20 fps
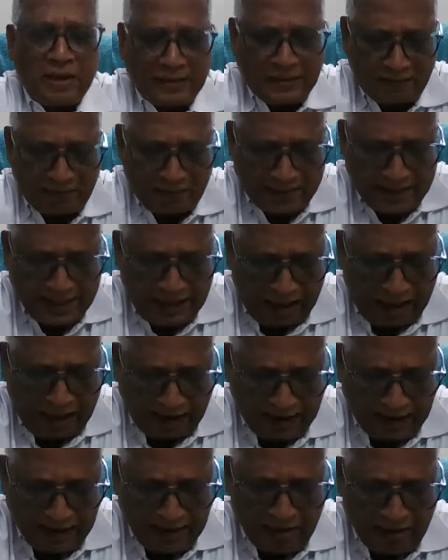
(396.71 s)
the very
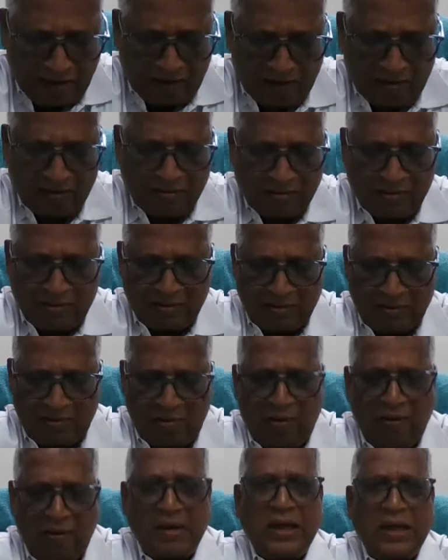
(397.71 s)
idea
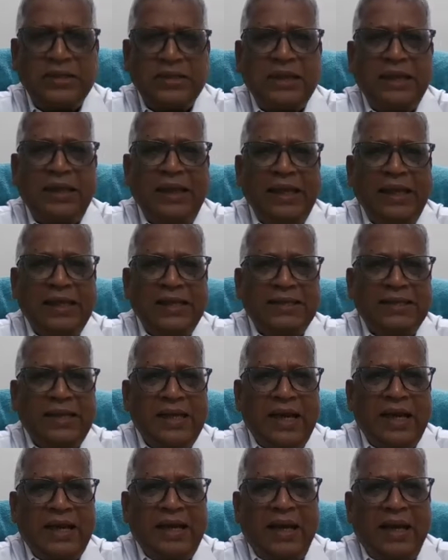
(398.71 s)
called as, is
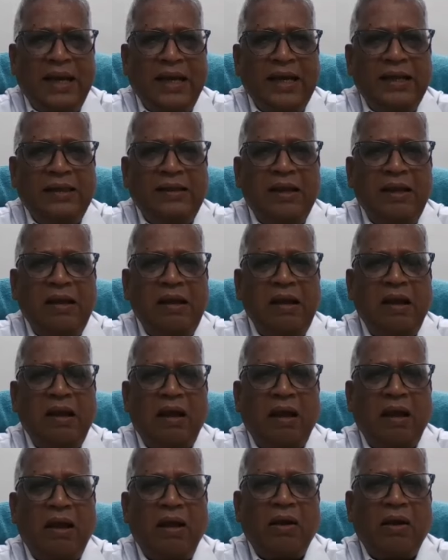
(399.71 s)
there anything